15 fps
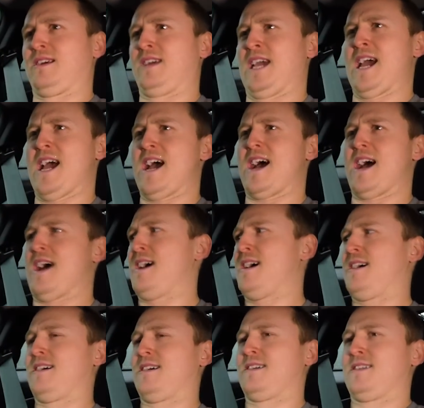Yeah.
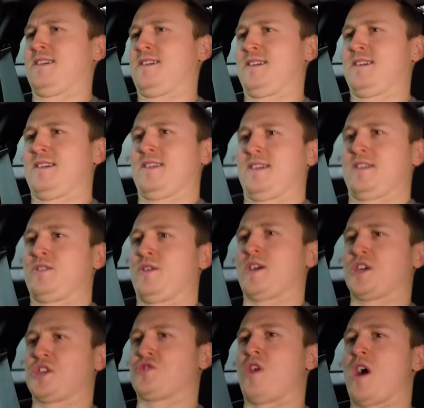So I
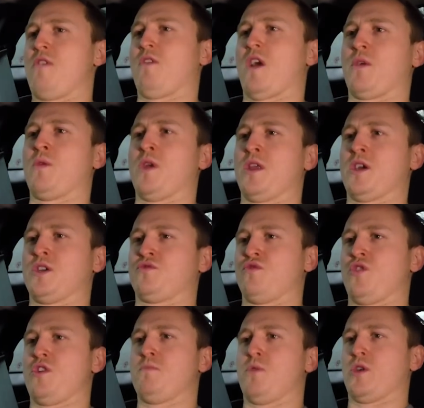could drive like one of those
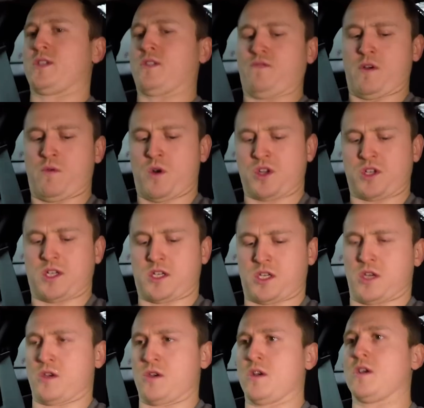rude boys if I wanted
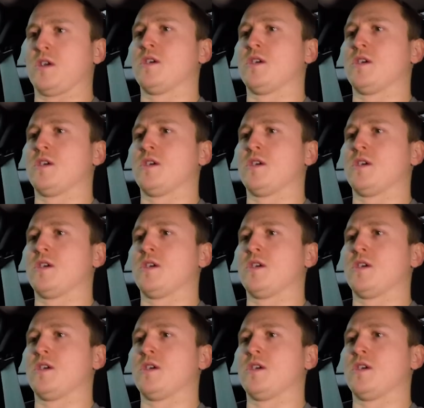to.